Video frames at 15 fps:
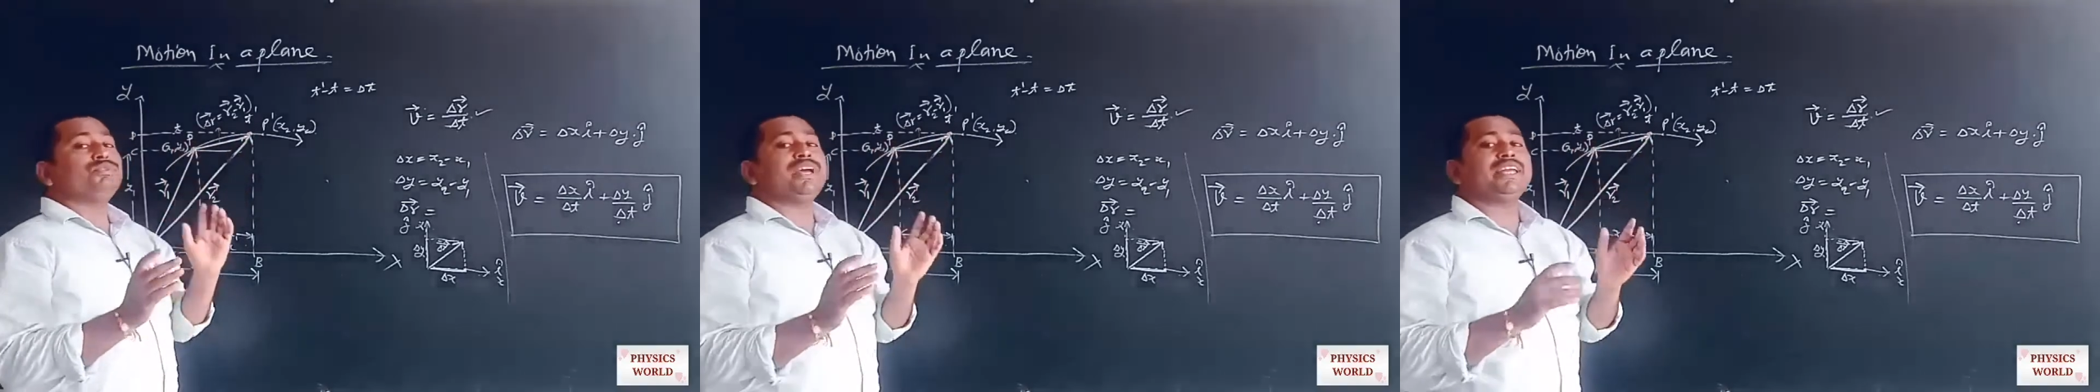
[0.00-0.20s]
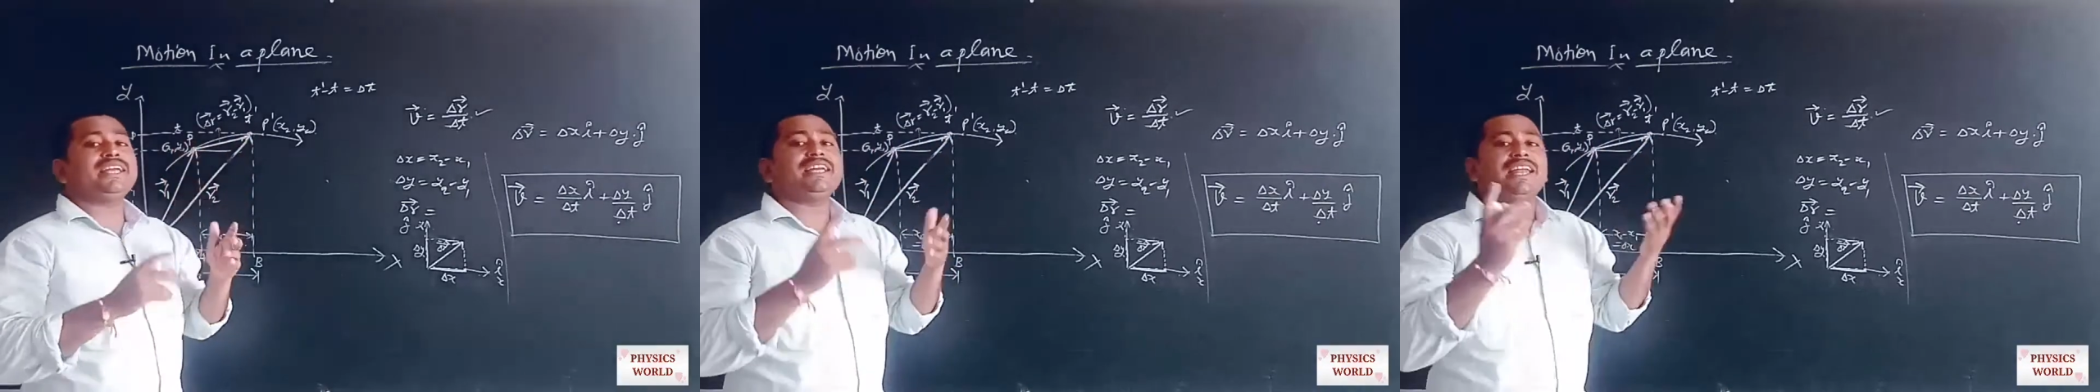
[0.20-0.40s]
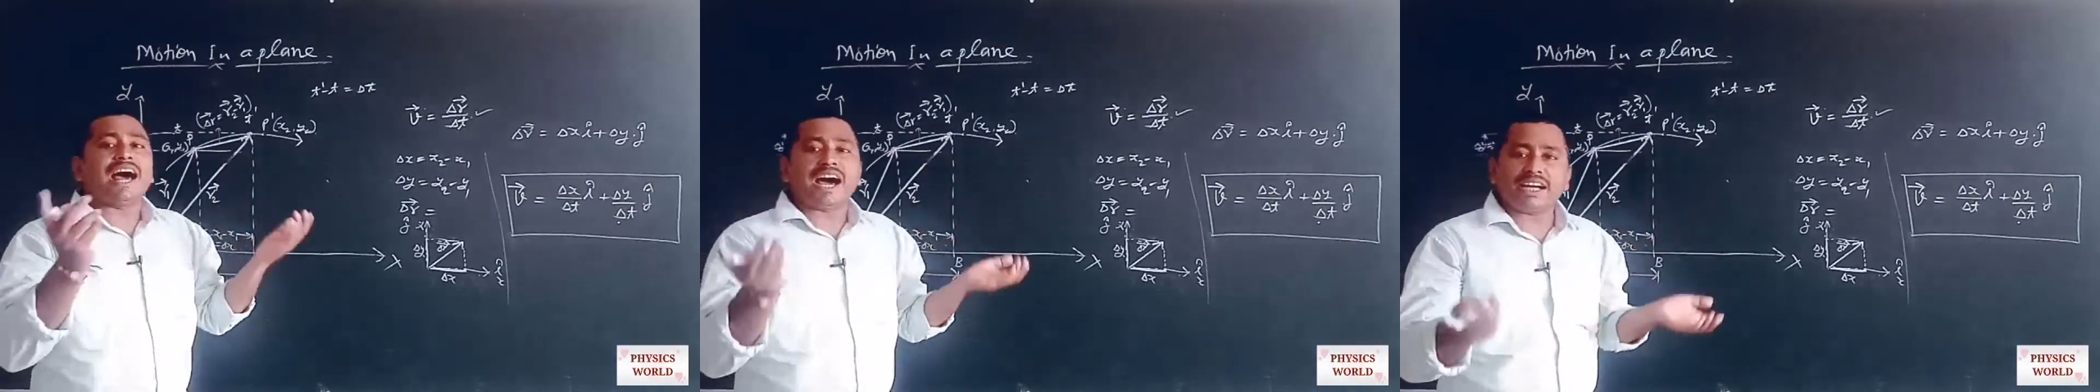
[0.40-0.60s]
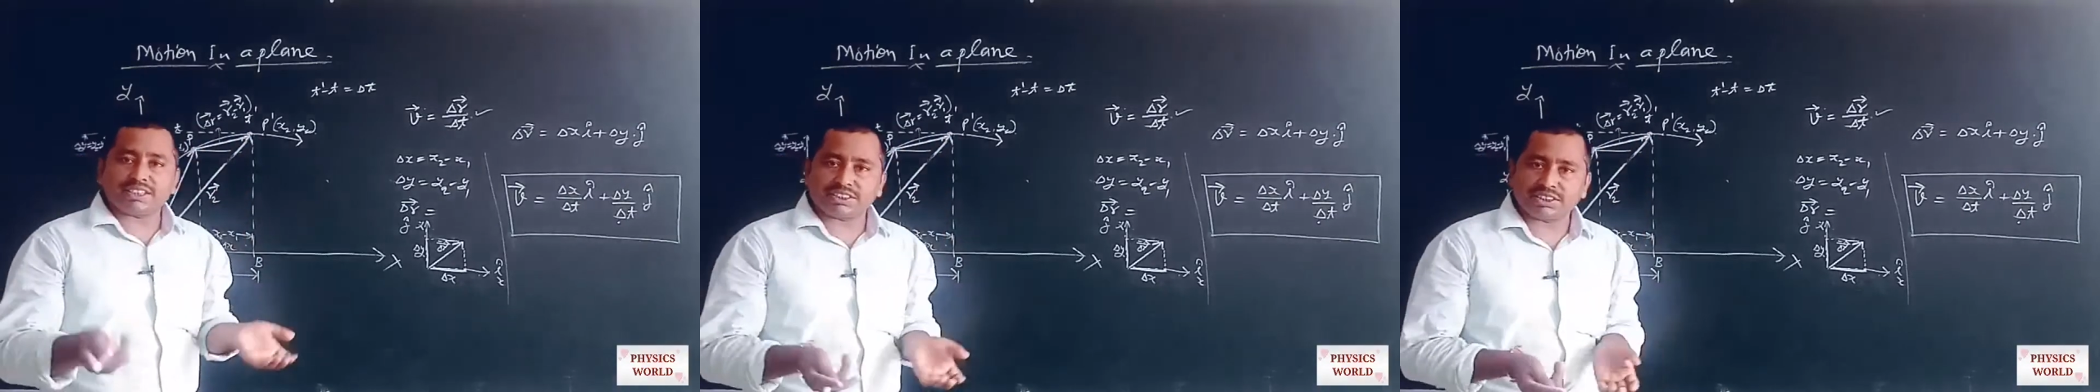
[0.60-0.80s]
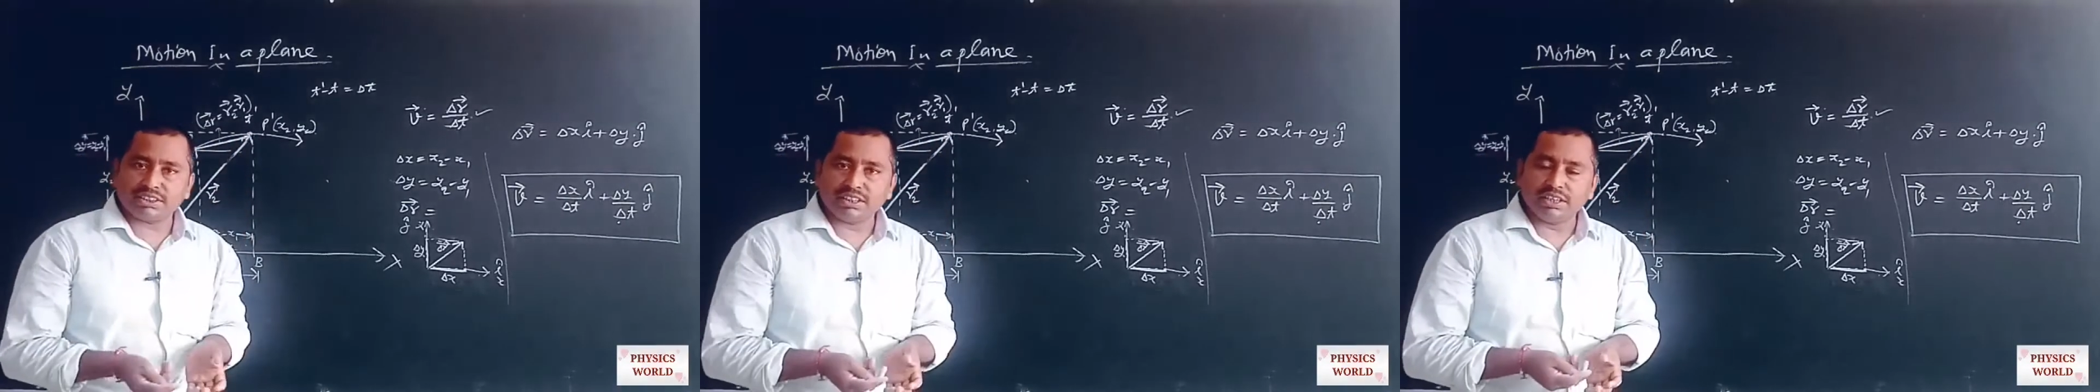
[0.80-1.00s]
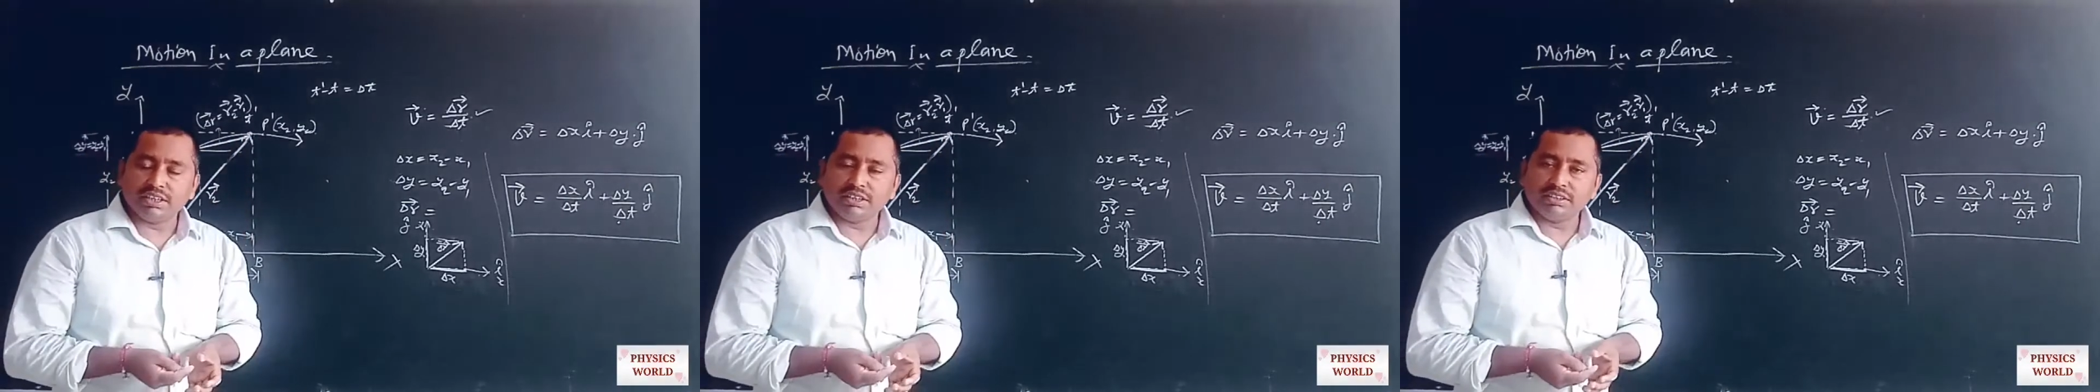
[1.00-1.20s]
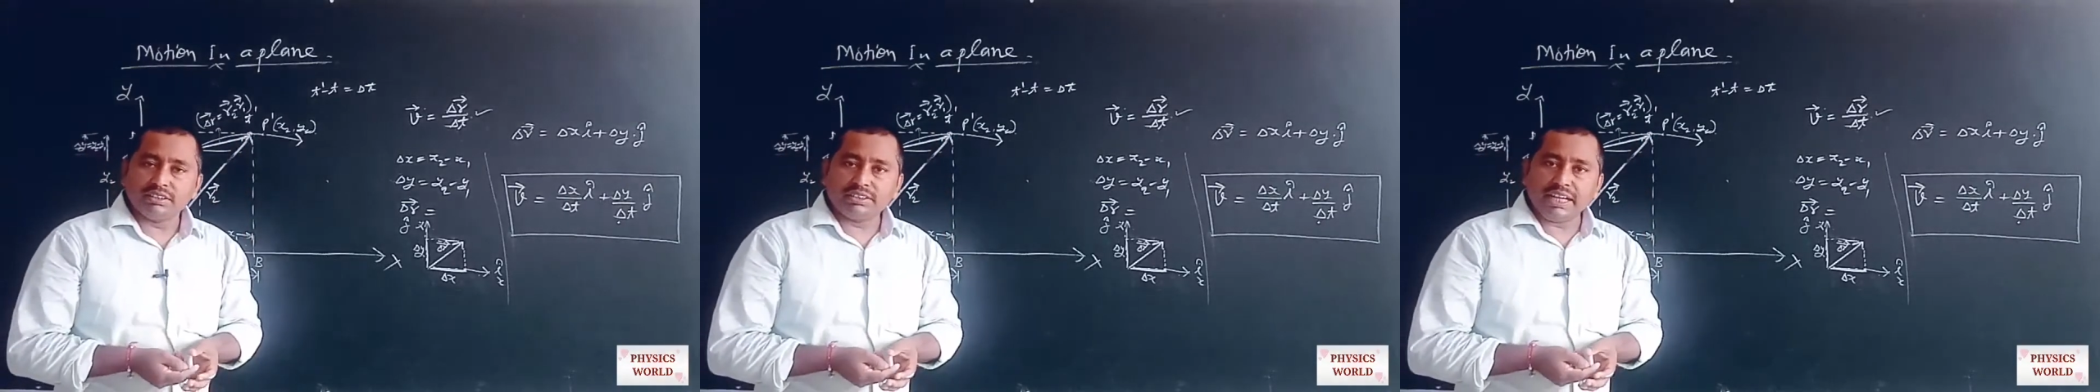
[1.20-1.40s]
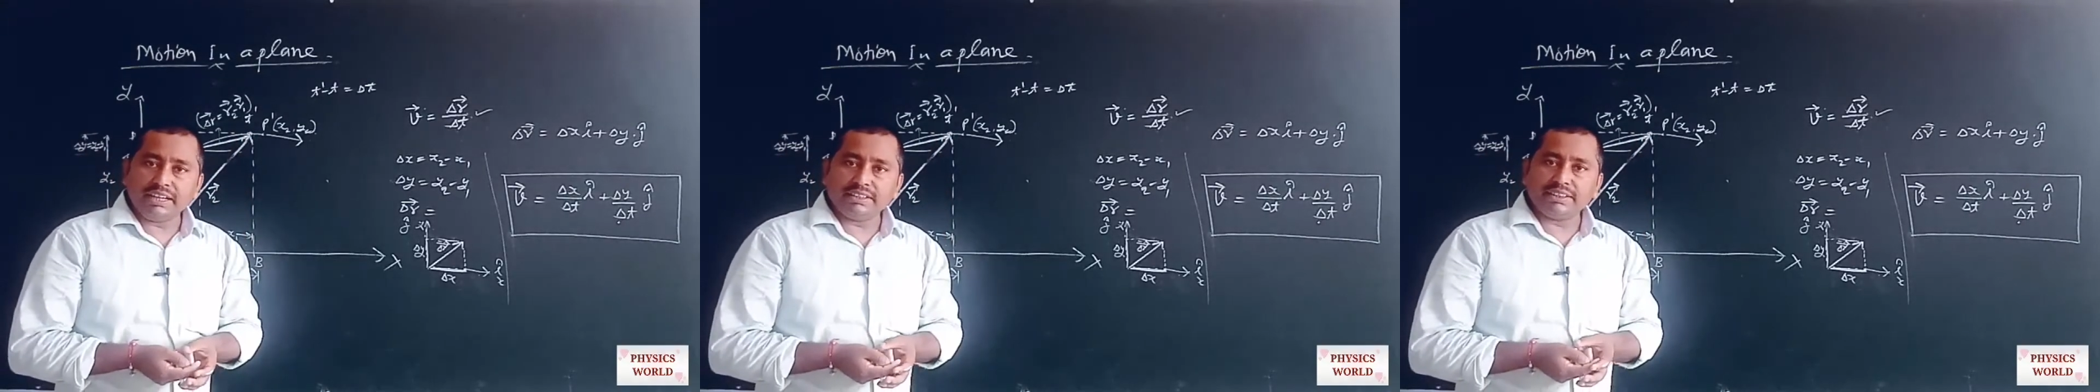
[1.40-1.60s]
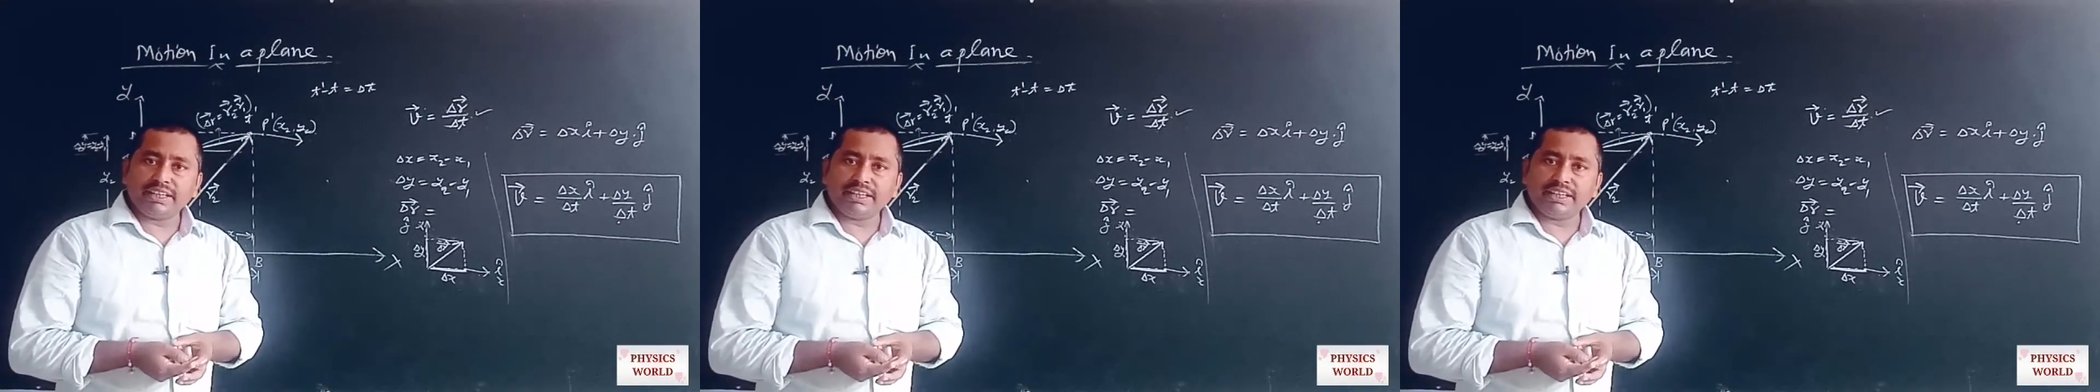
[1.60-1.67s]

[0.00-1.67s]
very large, then